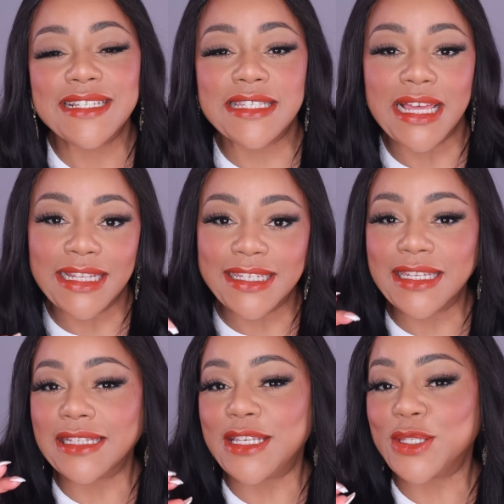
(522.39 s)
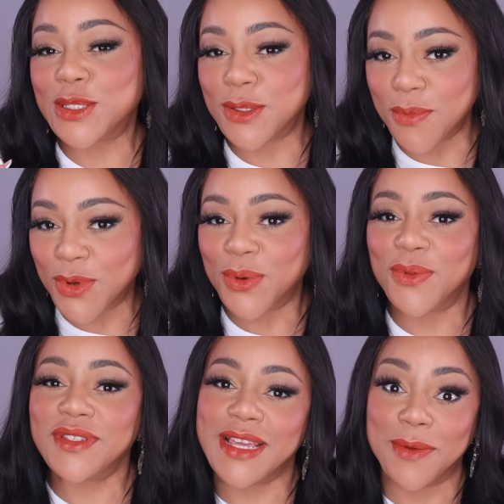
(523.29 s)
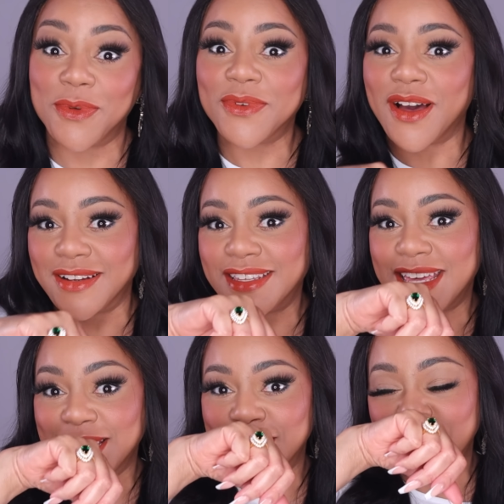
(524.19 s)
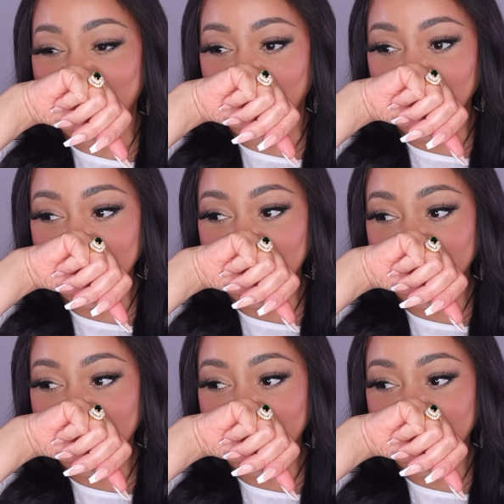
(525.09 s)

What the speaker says: delicately smooth type of cotton candy note